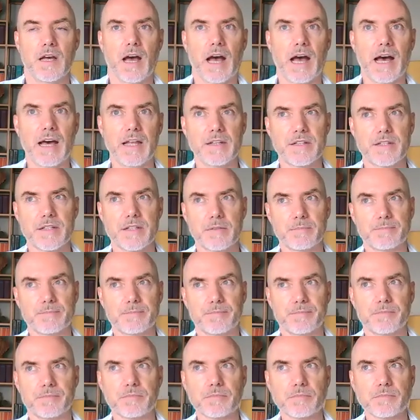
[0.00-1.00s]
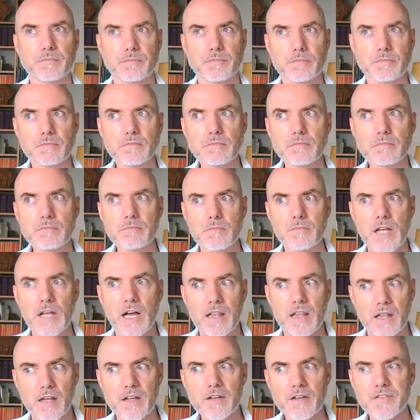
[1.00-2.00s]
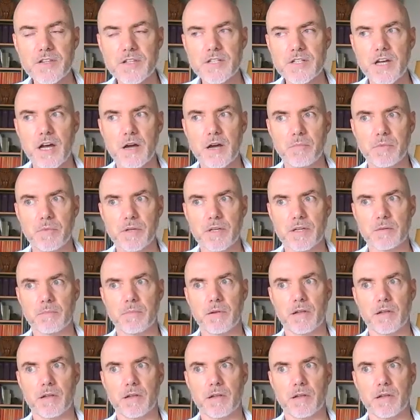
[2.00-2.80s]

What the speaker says: And a lot of the time we can